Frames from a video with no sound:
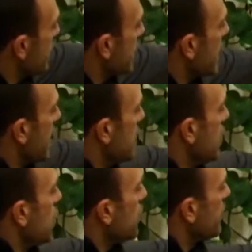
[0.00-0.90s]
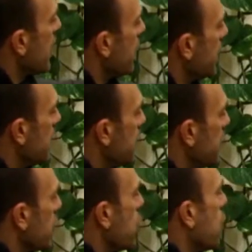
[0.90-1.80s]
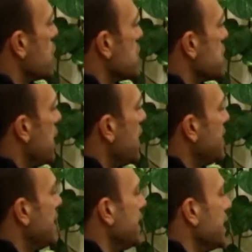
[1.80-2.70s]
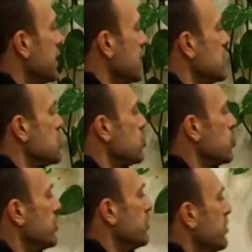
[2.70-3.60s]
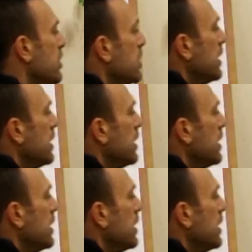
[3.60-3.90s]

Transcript: here again, we end up with a corresponding sort of